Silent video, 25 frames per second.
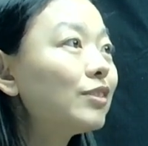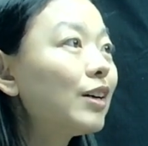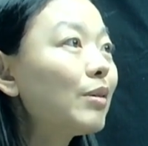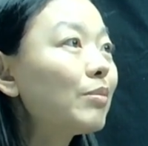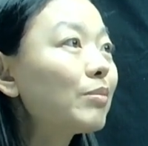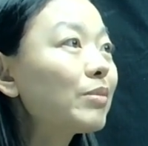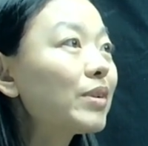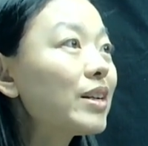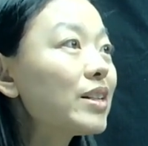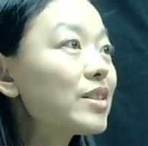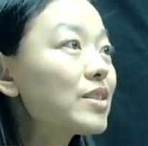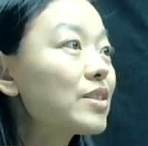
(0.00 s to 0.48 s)

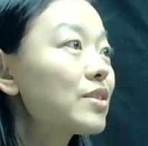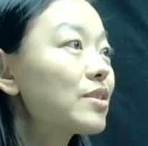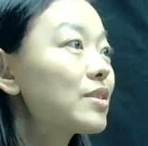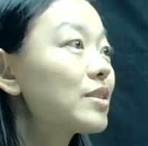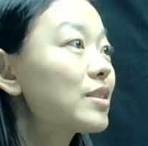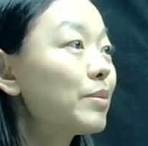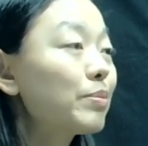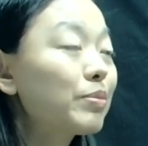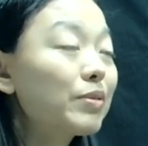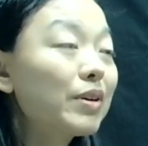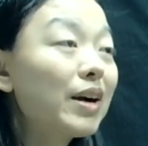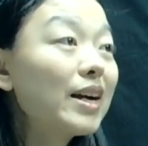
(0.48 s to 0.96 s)
from this
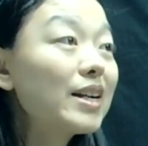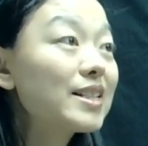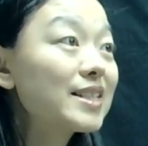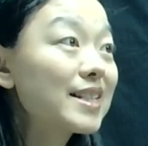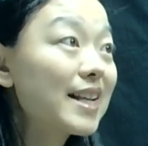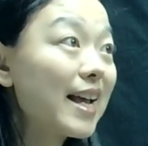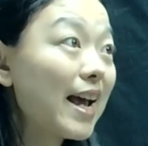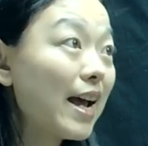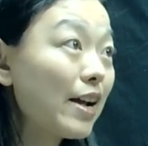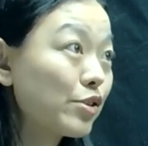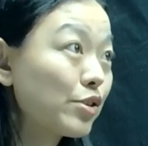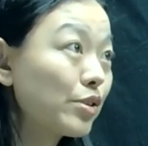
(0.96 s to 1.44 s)
supply
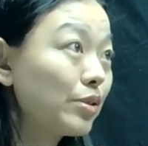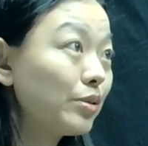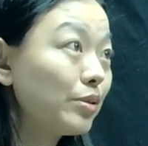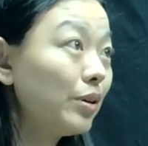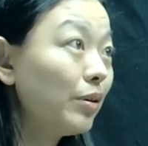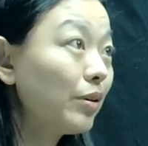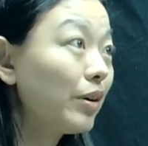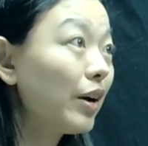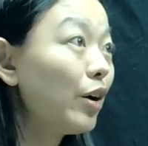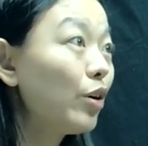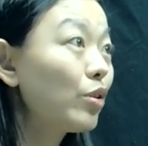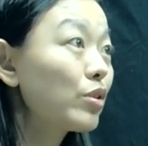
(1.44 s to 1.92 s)

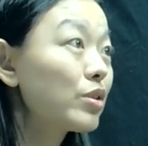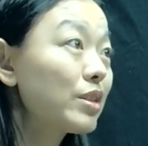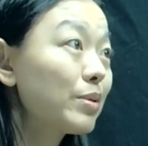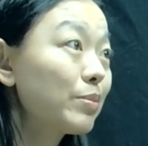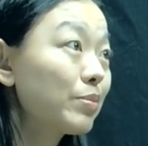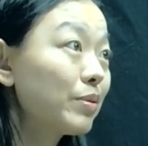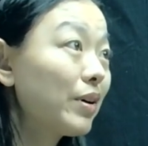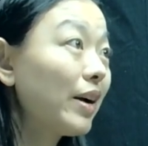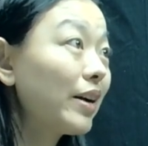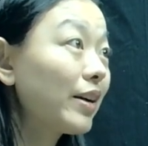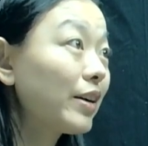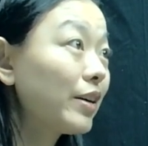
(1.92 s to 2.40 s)
schedule, okay, or
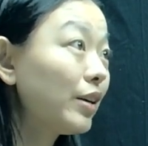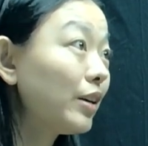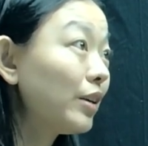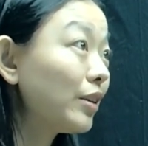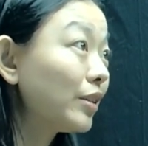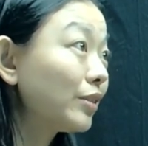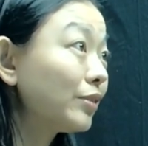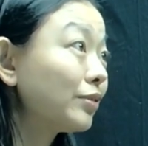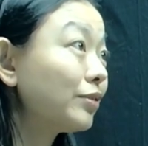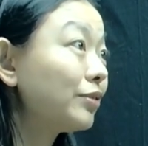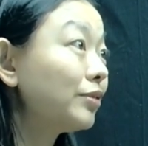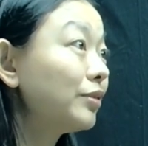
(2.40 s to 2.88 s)
supply
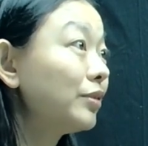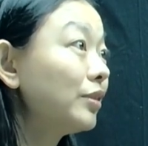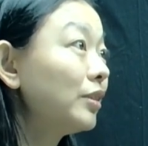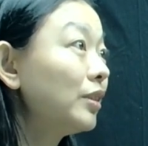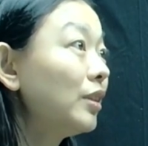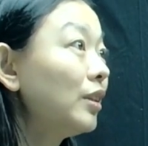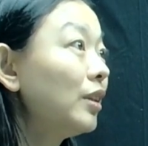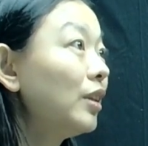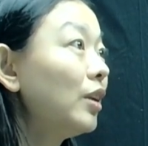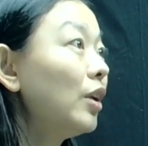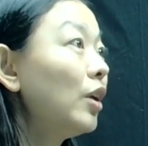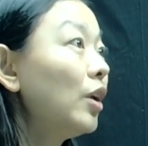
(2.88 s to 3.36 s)
curve,
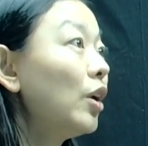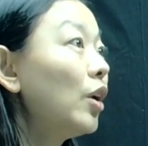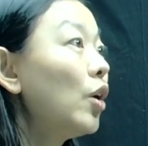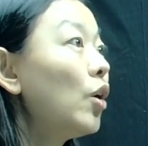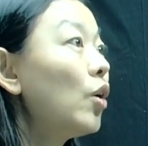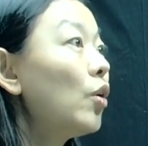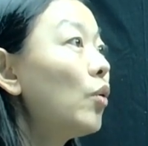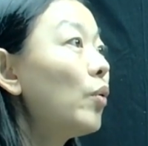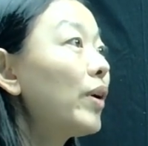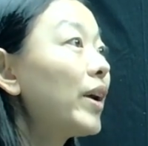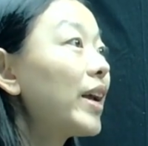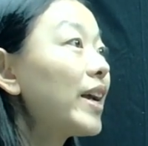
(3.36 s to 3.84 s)

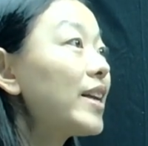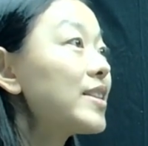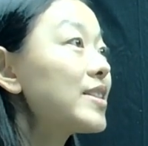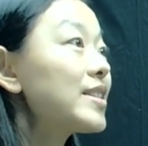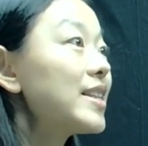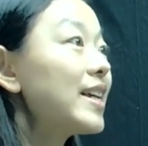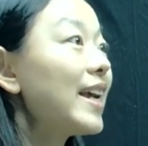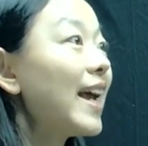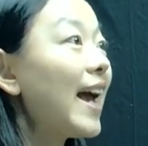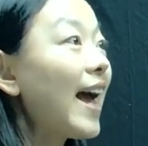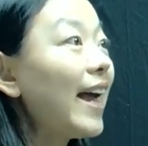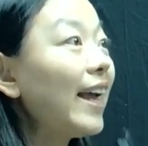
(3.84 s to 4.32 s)
we can
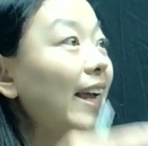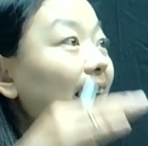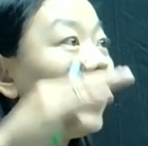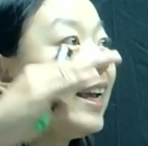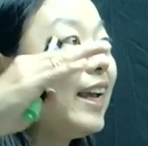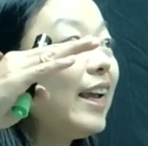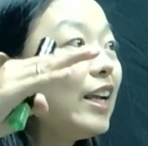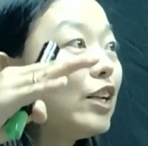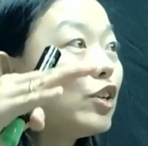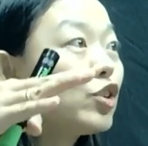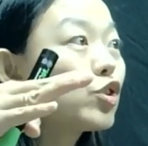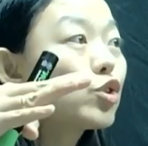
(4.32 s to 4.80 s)
say at
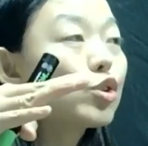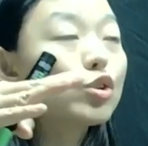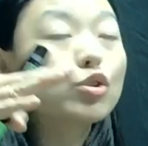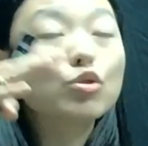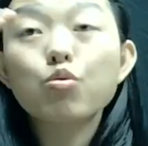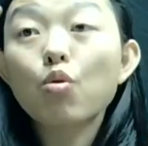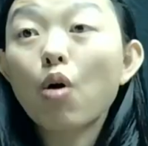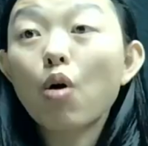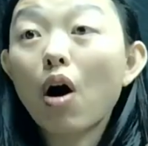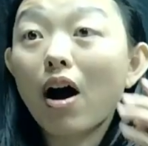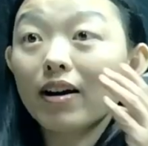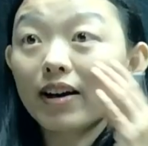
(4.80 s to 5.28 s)
each
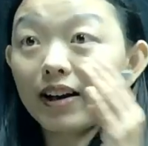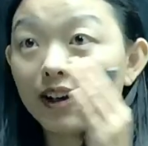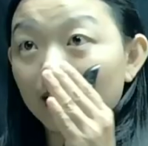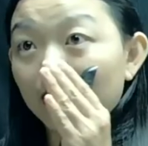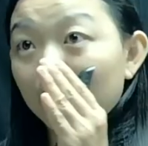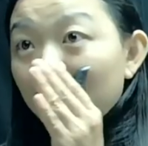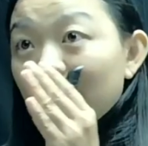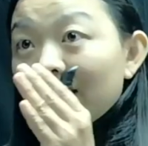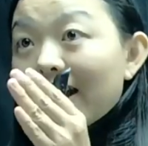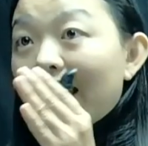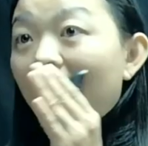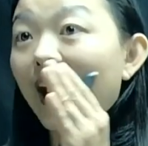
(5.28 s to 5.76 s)

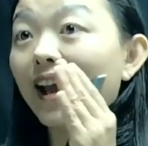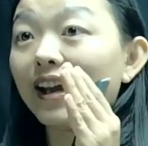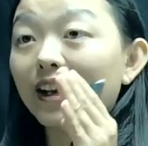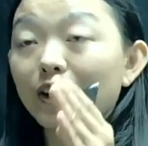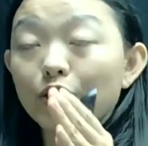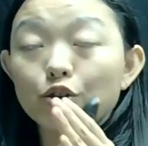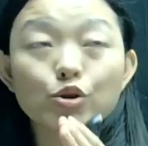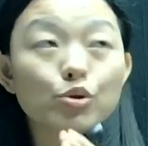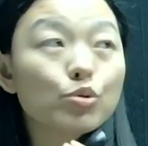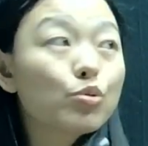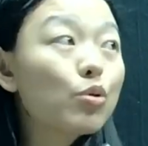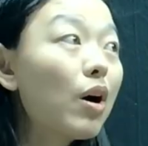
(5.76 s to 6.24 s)
quantity,
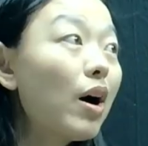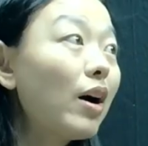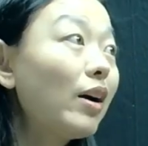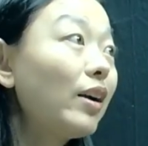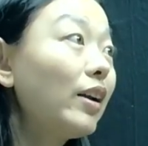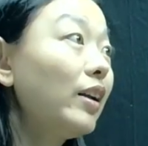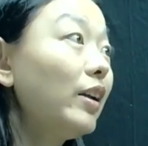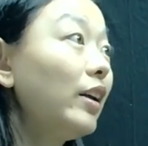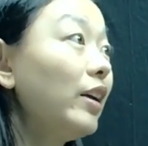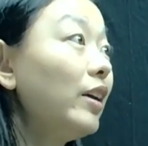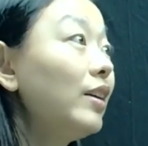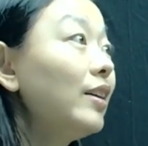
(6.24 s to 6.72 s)

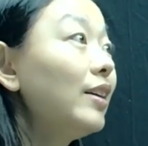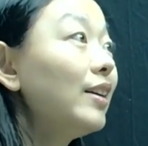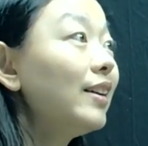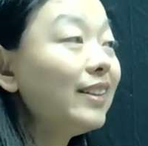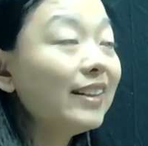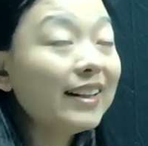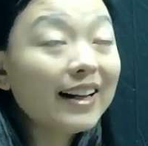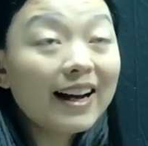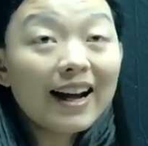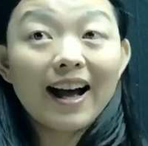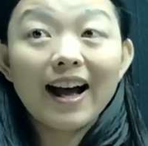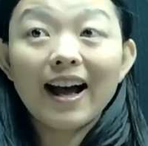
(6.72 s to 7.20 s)

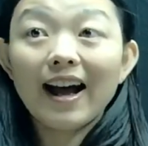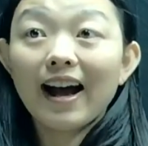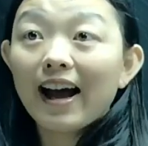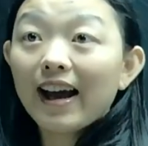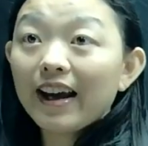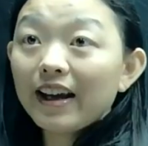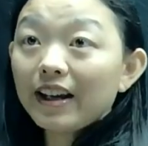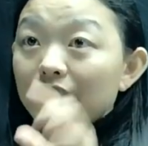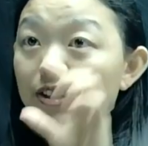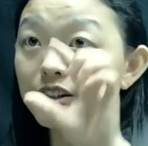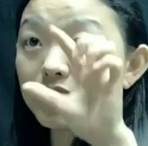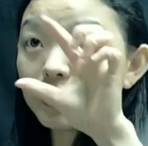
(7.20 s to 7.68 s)
the
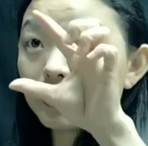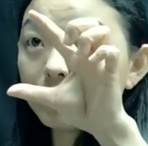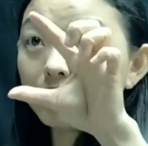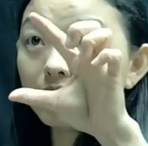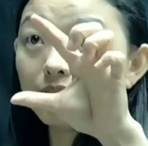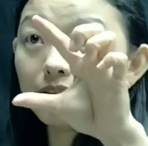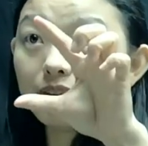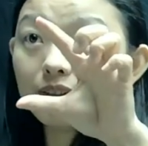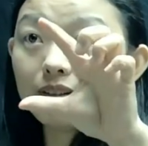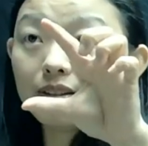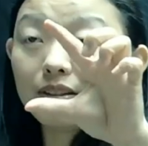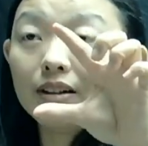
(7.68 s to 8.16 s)
height
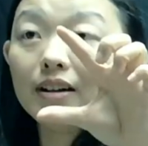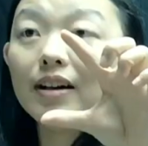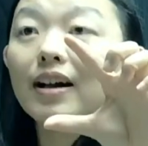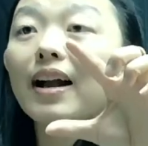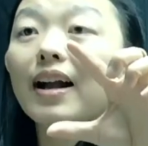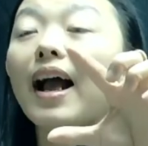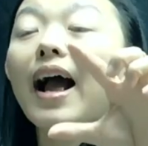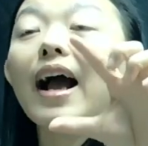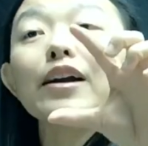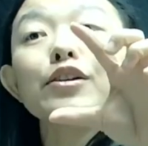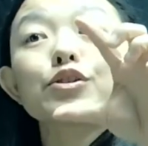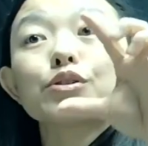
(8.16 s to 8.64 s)

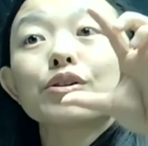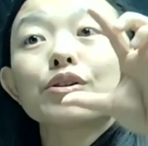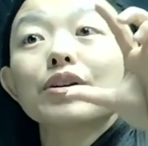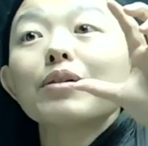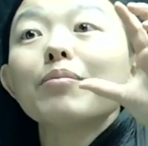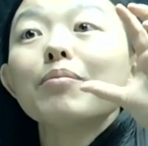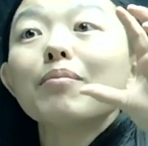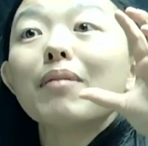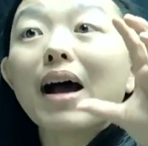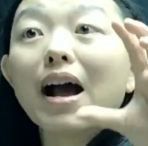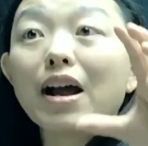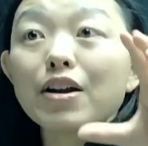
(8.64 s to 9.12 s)

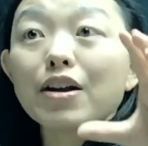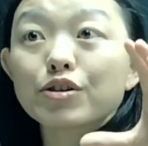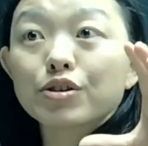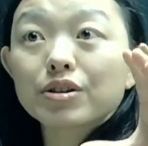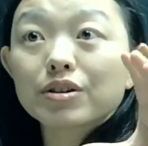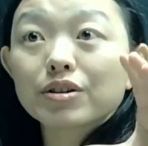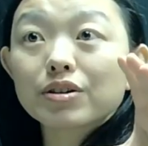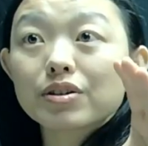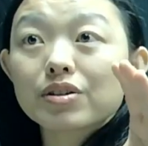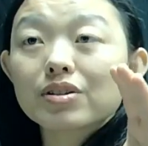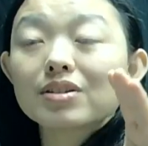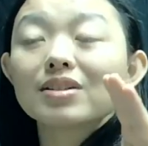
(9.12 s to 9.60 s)
actually
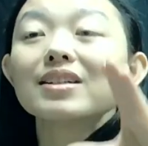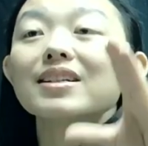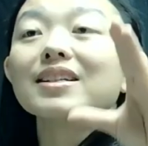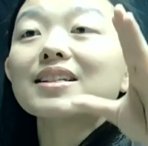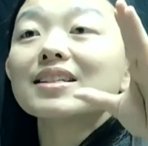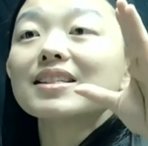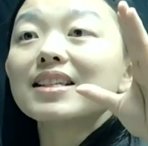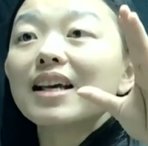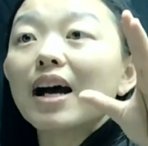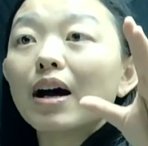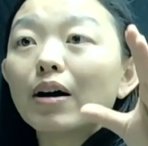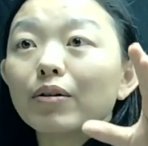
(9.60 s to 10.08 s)
measures
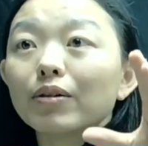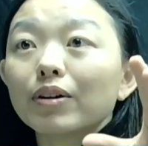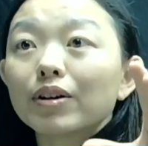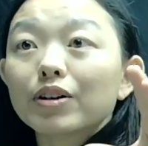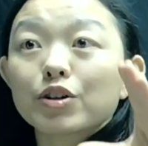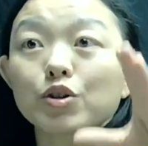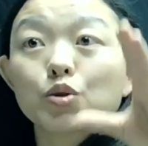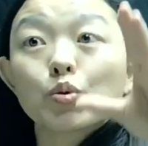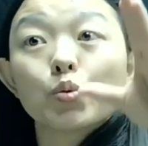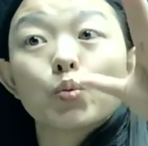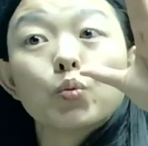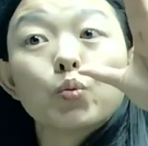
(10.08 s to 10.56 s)

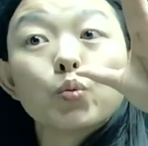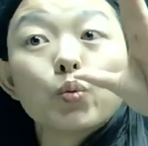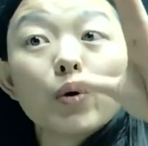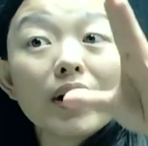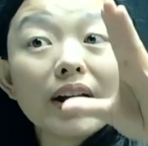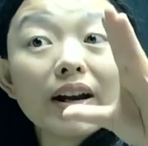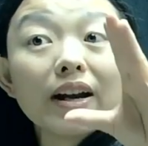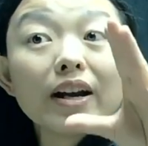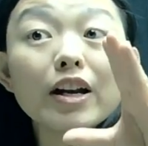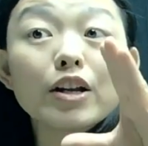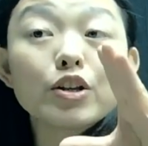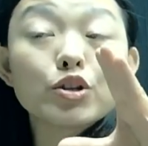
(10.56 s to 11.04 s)
sellers'
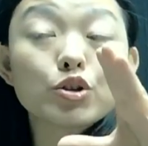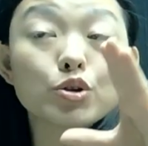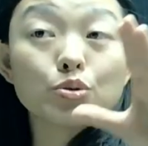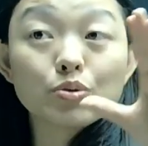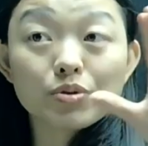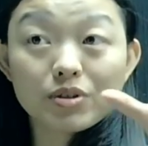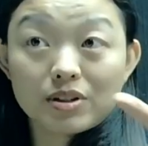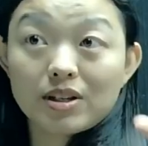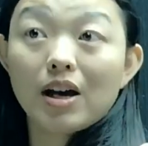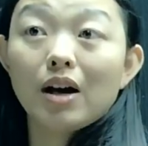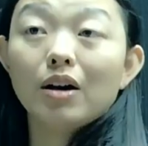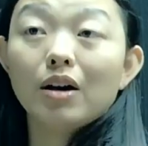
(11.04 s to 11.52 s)
willingness
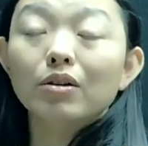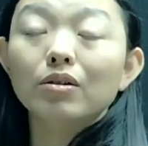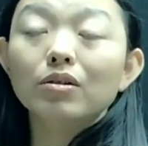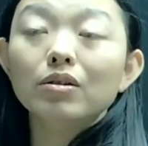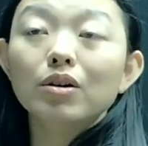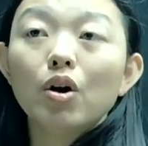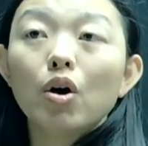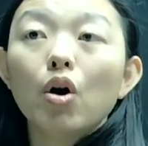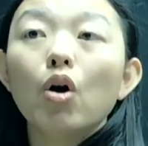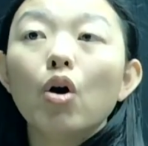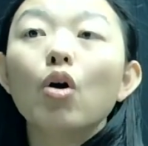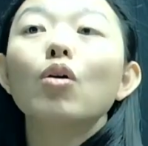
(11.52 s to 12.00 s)
to sell
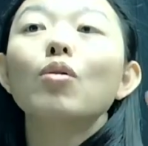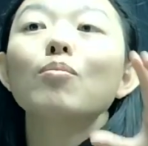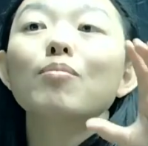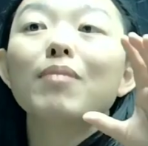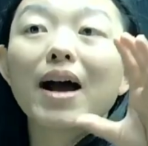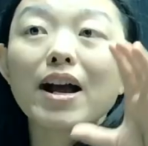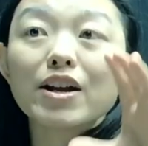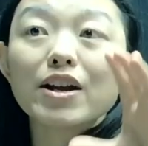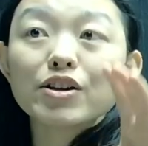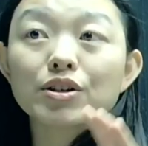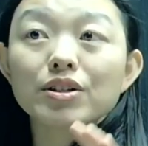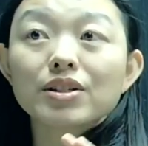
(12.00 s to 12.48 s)
or
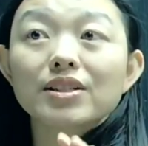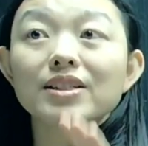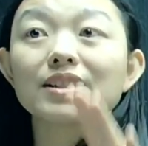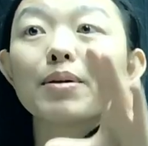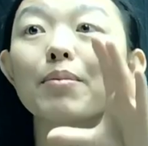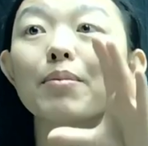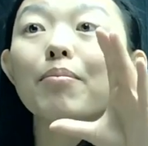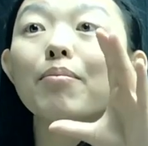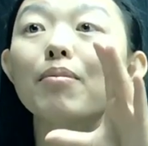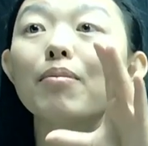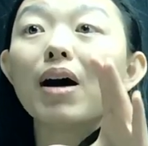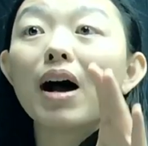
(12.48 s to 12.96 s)
measures
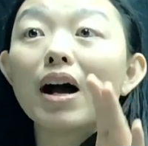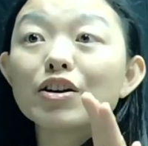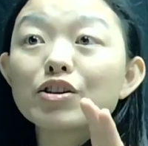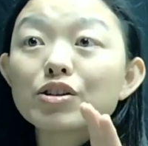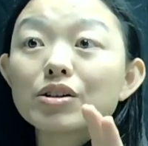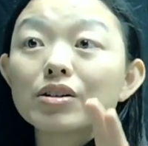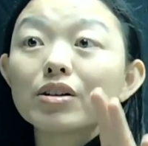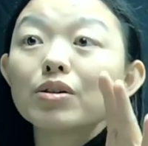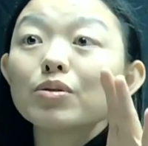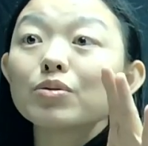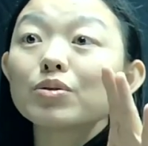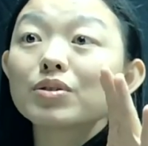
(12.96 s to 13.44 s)
the
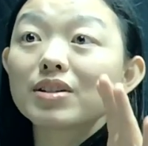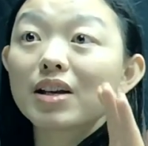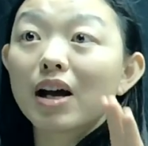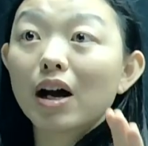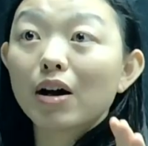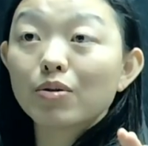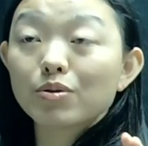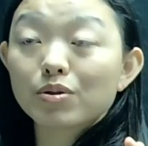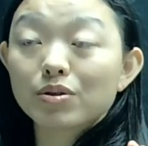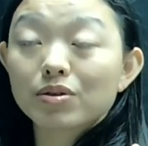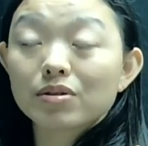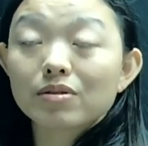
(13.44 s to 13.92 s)
marginal
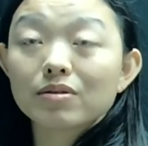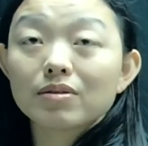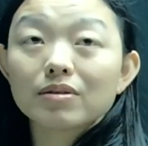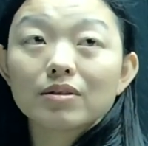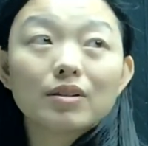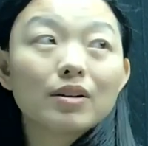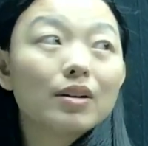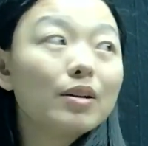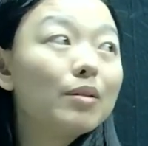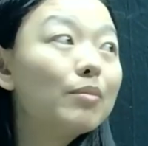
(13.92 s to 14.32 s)
sellers,